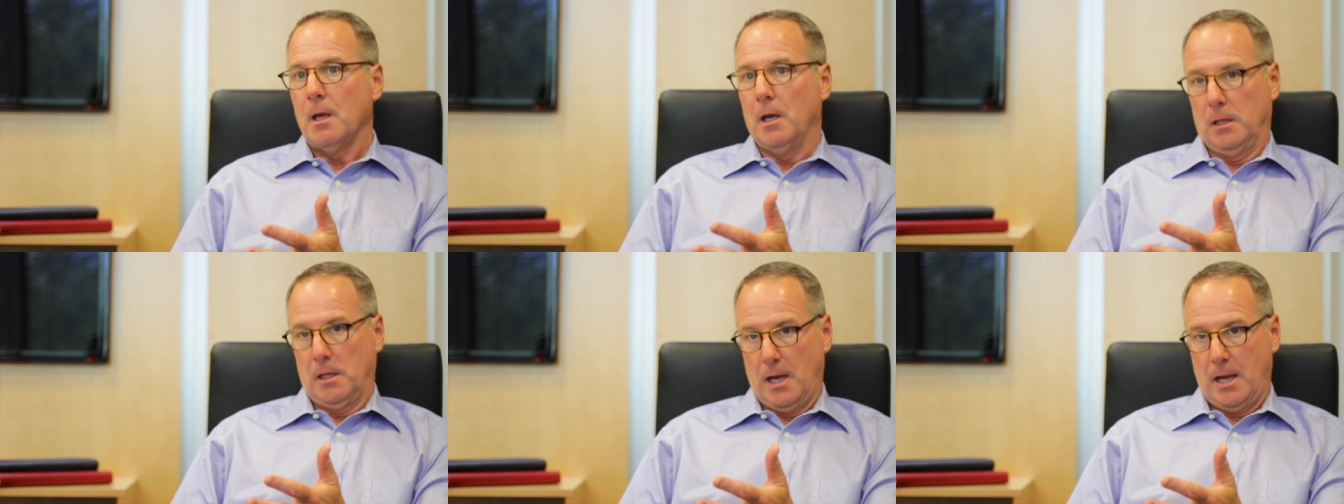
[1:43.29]

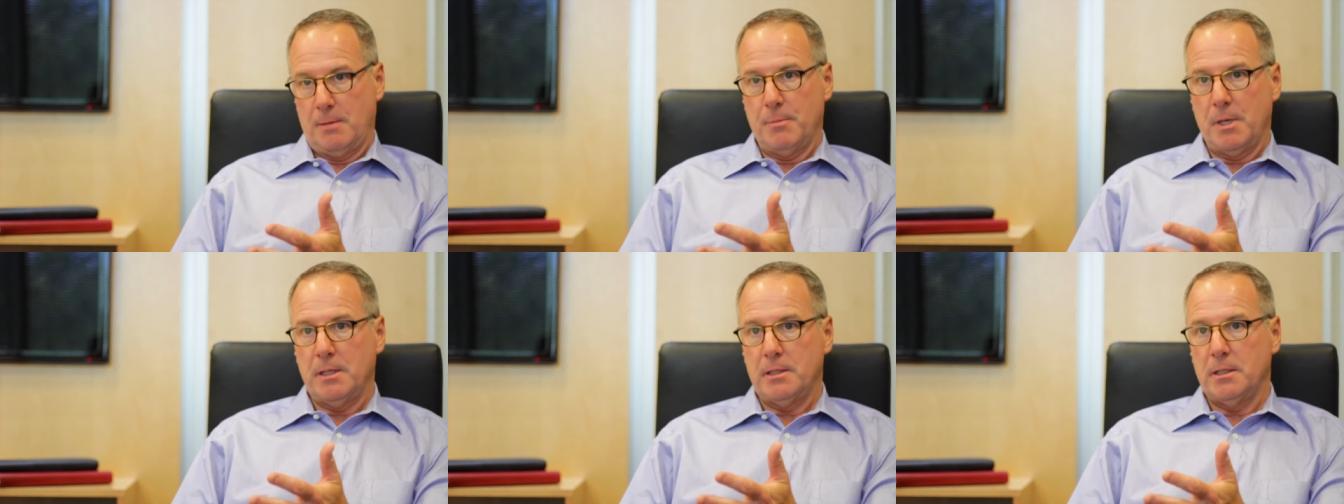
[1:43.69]

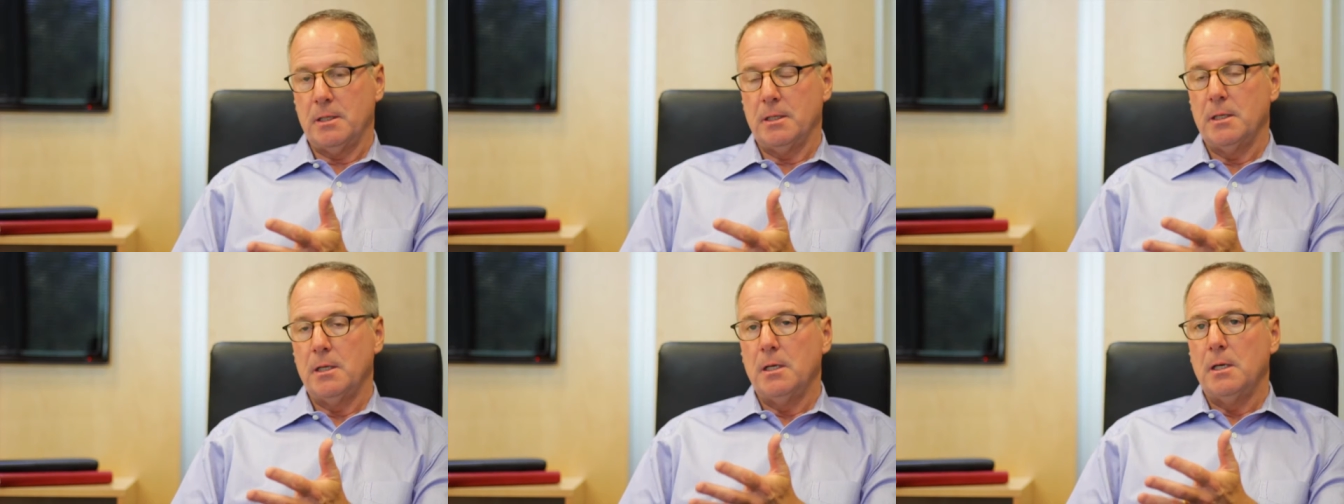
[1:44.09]
alignment,
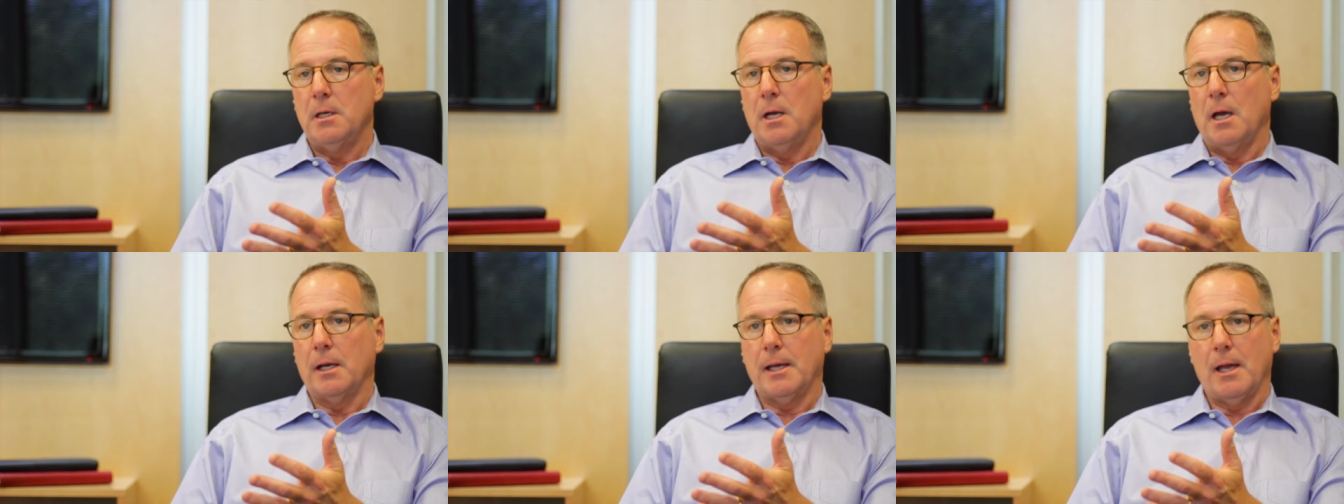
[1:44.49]

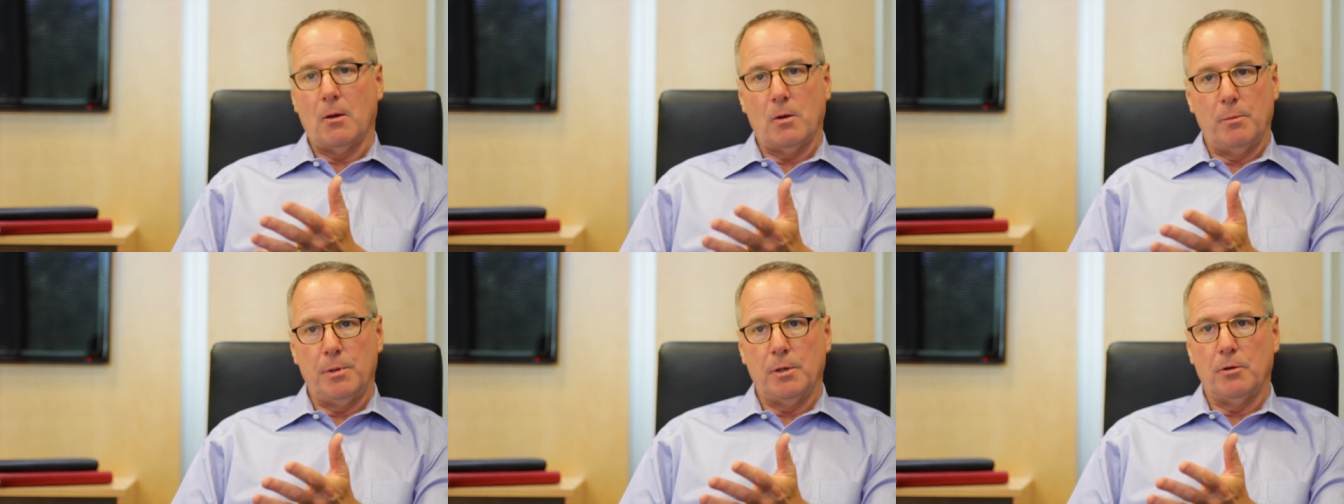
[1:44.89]

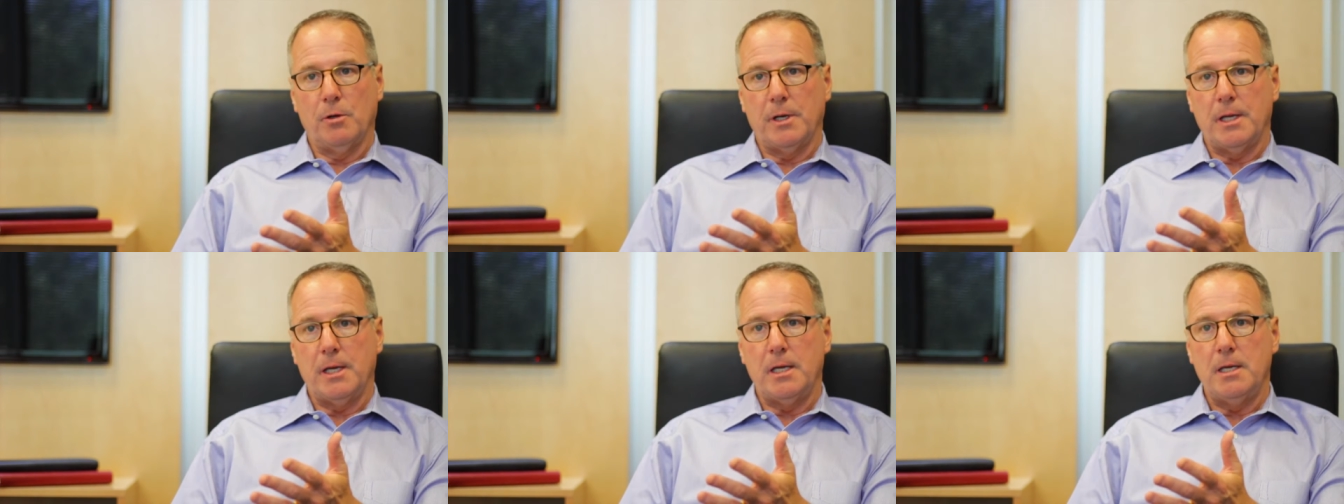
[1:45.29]

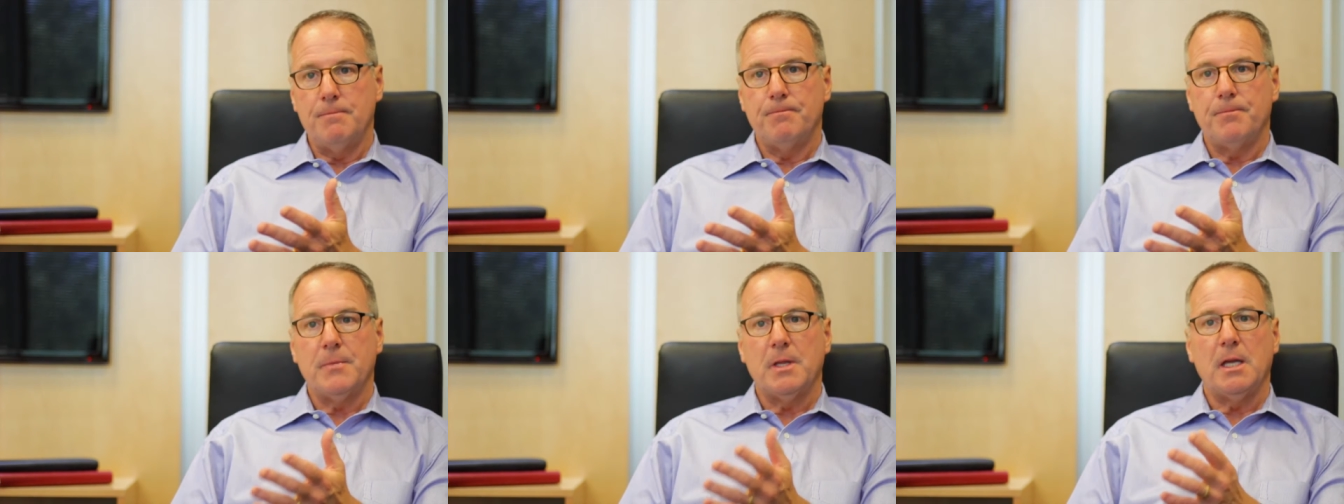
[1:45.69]
accountability,
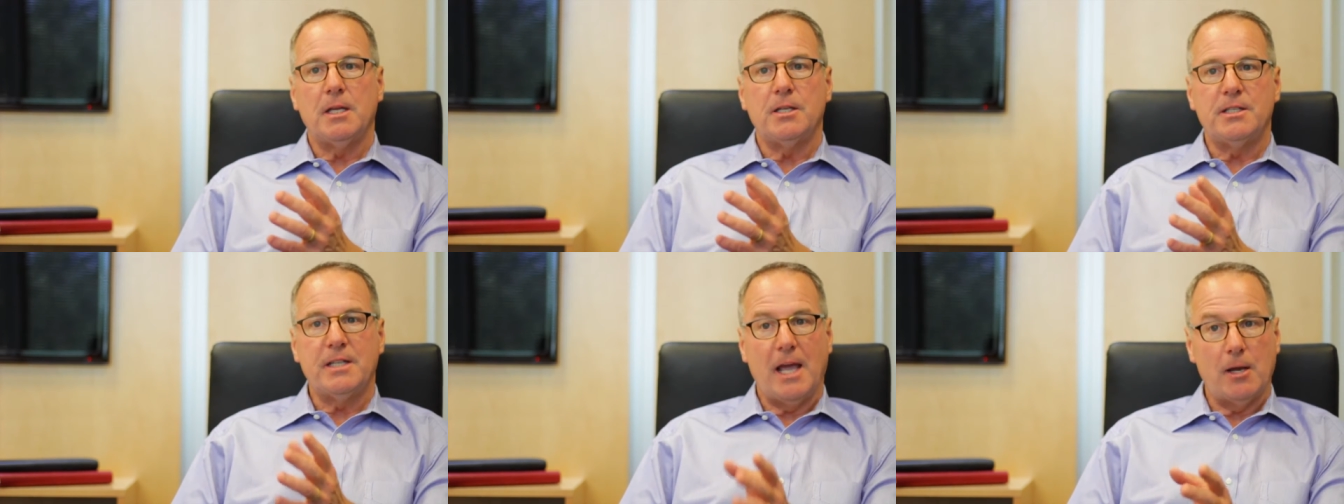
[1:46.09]

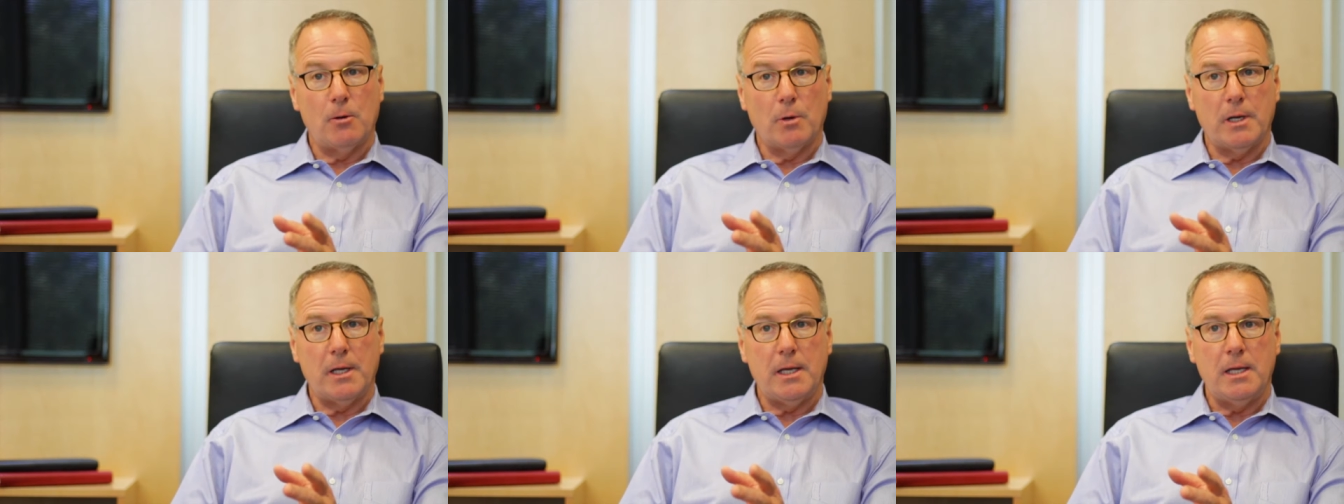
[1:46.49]

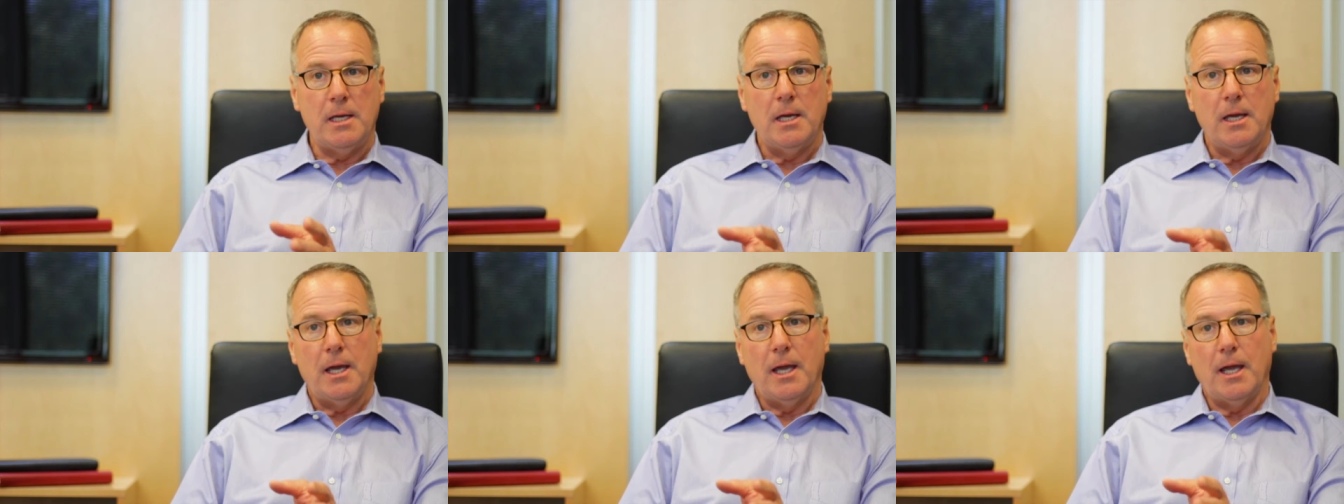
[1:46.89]

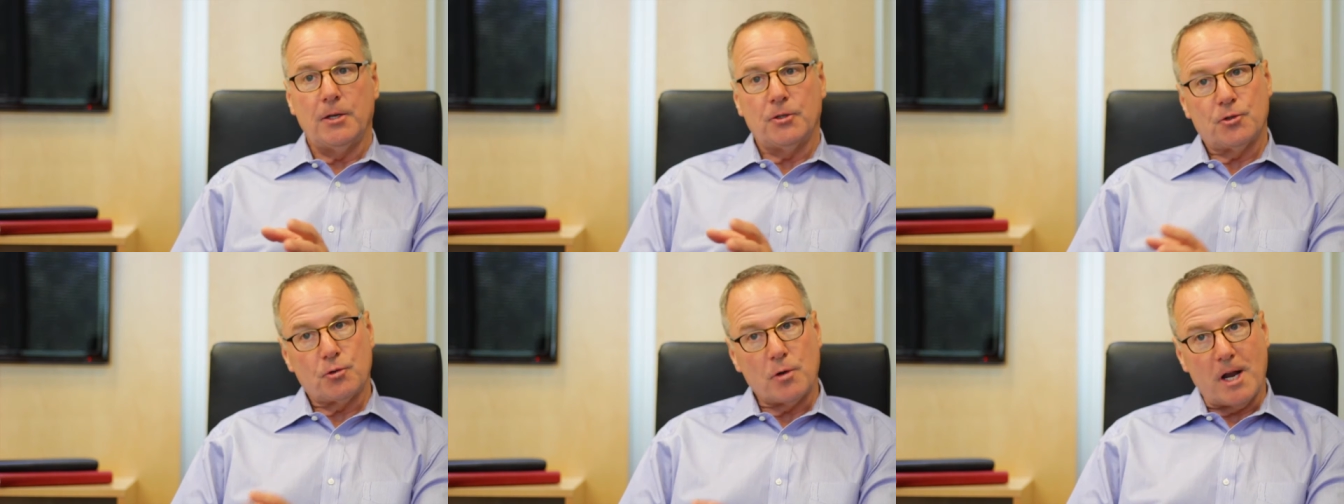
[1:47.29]
integrity,
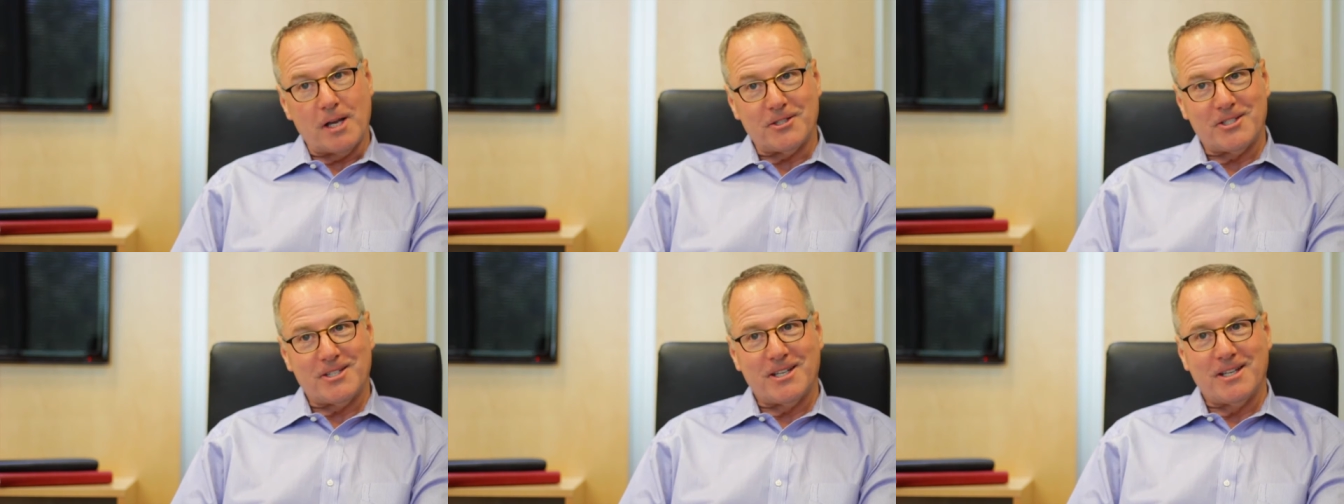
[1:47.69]
and
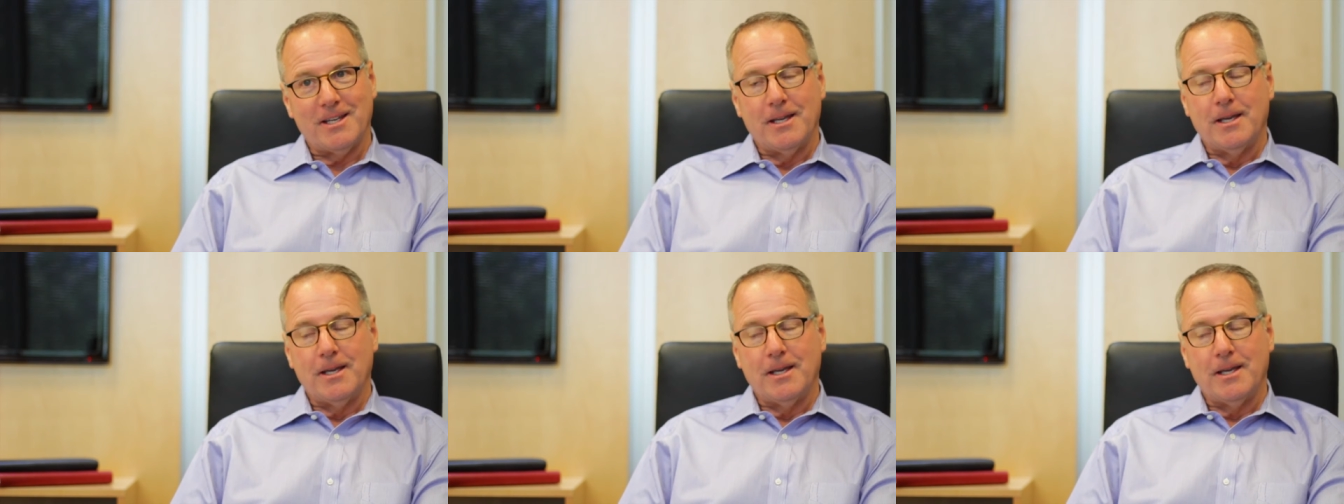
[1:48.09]
trust.